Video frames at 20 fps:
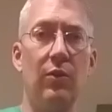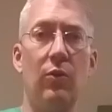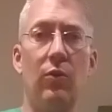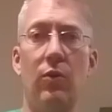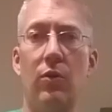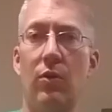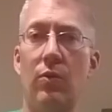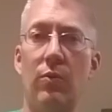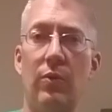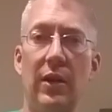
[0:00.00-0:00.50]

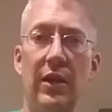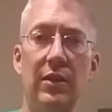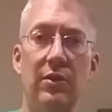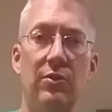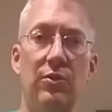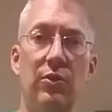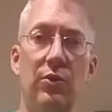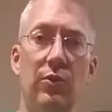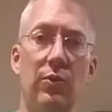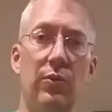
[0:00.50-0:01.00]
or
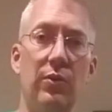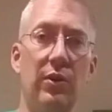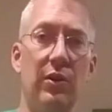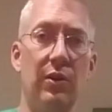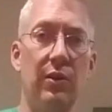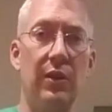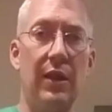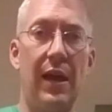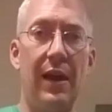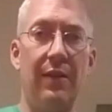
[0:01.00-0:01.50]
right to
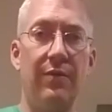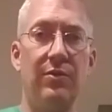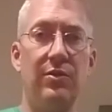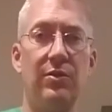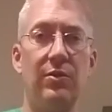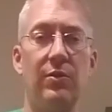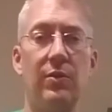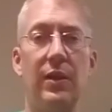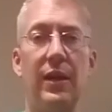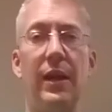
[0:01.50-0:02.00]
the
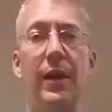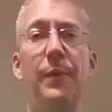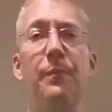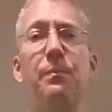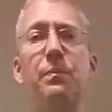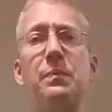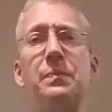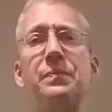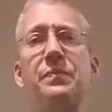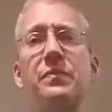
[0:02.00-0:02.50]
left. Okay.
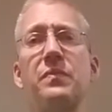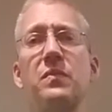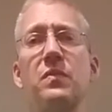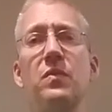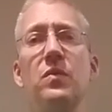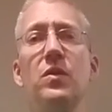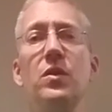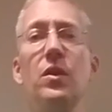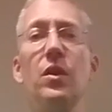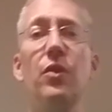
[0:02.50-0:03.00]

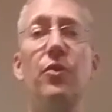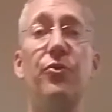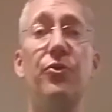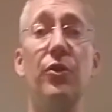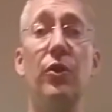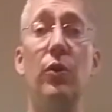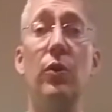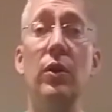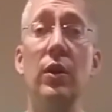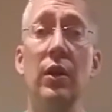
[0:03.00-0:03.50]

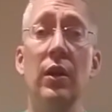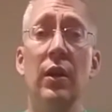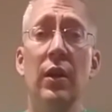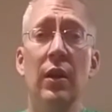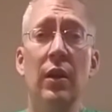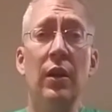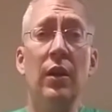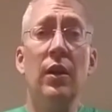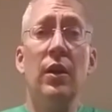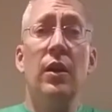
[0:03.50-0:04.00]
So
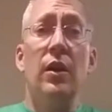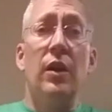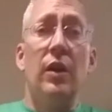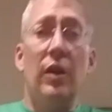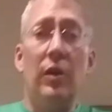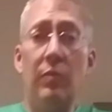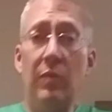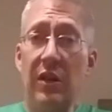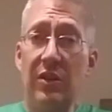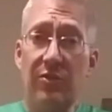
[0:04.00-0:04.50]

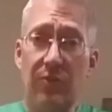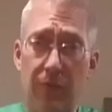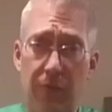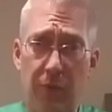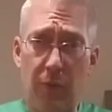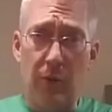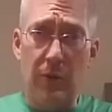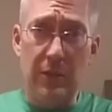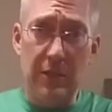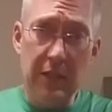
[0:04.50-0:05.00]
in measure
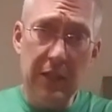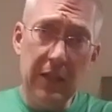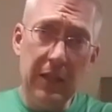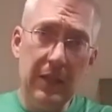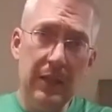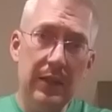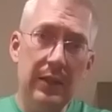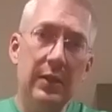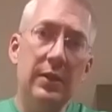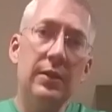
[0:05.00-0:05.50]

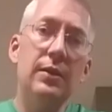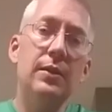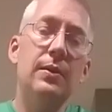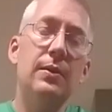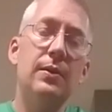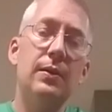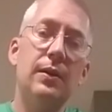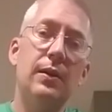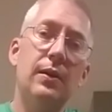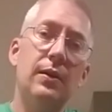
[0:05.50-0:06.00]
14
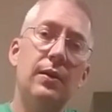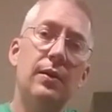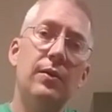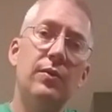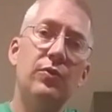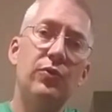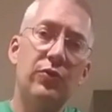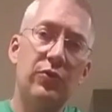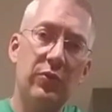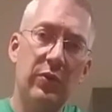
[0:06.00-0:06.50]

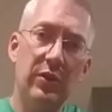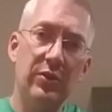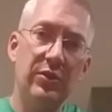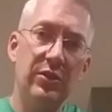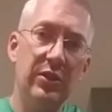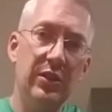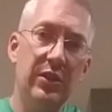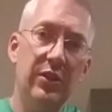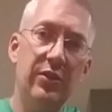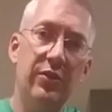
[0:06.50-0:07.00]
of
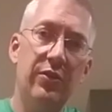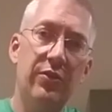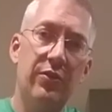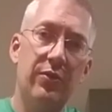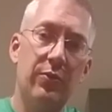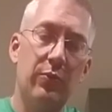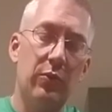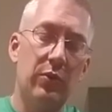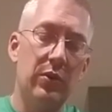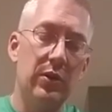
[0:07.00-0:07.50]

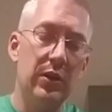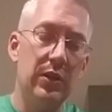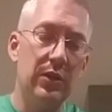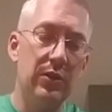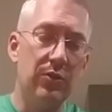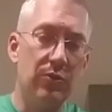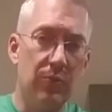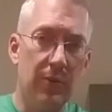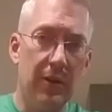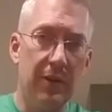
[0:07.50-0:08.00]
scrunchies, we're
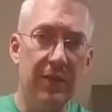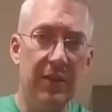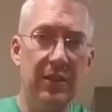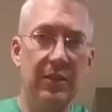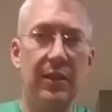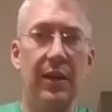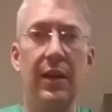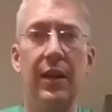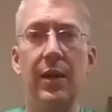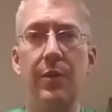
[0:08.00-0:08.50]
in
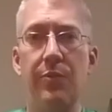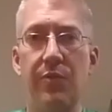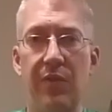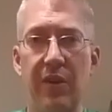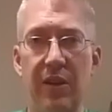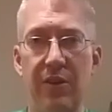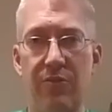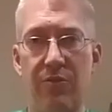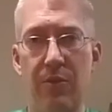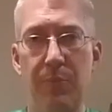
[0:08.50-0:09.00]
12/8 time. We've
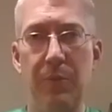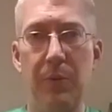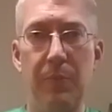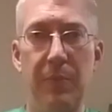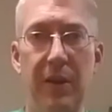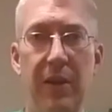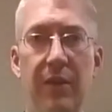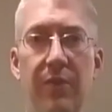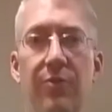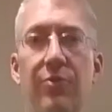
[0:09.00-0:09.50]
got a triplet
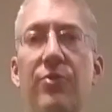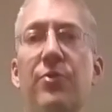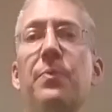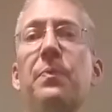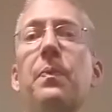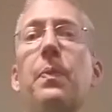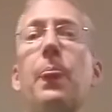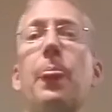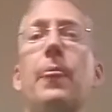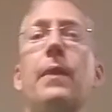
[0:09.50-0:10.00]
bass.
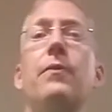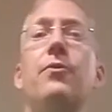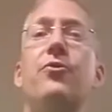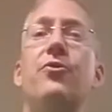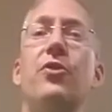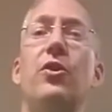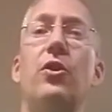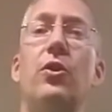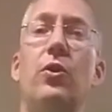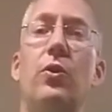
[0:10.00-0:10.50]

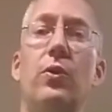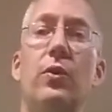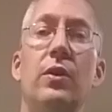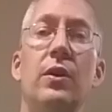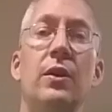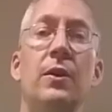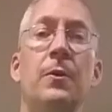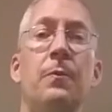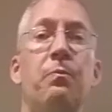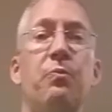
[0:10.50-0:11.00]

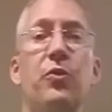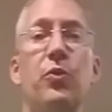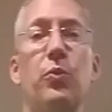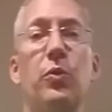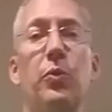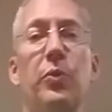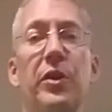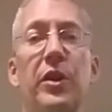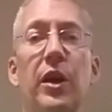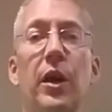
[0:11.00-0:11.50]
So
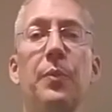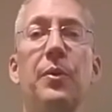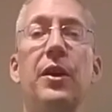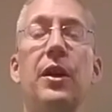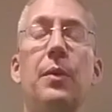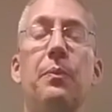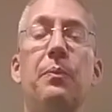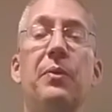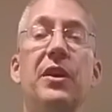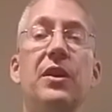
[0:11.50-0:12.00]
when we come in
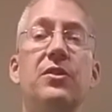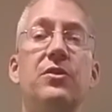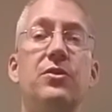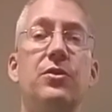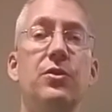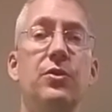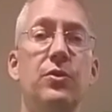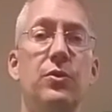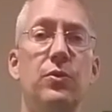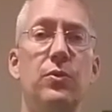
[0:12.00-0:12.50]
on beat
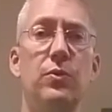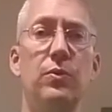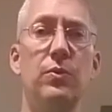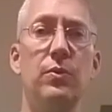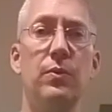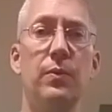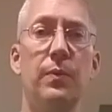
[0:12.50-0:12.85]
2,